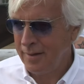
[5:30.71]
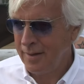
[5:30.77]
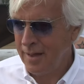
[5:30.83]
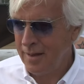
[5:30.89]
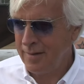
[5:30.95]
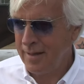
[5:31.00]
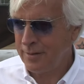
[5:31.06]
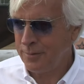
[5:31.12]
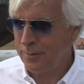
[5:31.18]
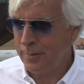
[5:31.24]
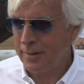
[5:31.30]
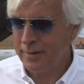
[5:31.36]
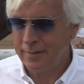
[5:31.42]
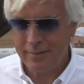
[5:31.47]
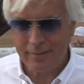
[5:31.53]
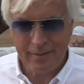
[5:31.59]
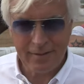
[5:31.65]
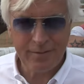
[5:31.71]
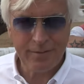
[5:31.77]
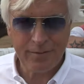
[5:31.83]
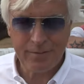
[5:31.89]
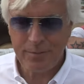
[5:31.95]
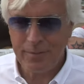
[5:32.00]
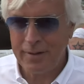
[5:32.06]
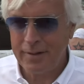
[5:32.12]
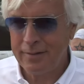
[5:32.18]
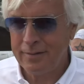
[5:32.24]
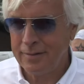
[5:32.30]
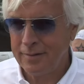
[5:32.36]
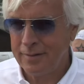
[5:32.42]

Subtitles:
and this is what